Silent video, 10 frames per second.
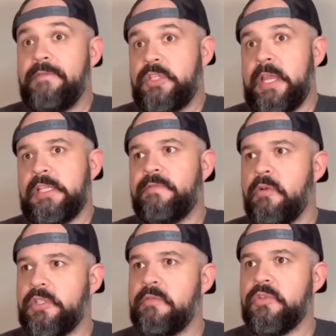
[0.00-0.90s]
to have a chance.
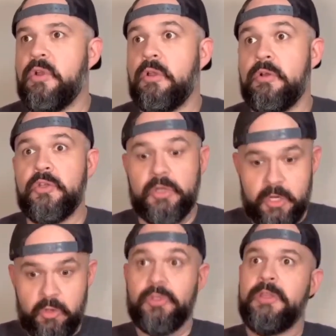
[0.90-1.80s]
the egg
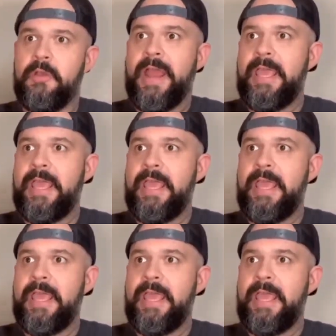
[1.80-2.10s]
bowl. using their